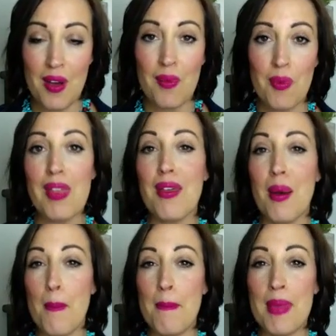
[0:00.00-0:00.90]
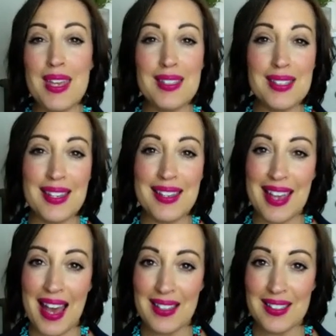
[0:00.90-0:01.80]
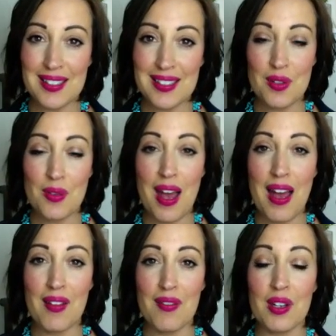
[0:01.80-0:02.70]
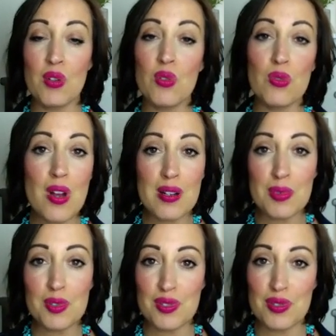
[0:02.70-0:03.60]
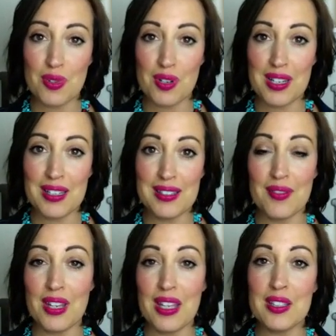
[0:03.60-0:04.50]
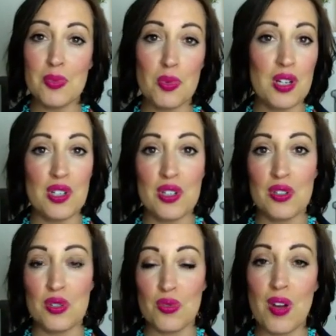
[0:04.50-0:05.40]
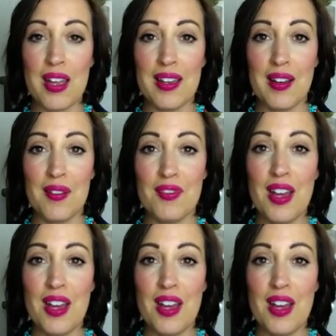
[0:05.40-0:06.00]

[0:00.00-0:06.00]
with amazing guests who have incredible stories of inspiration, triumph,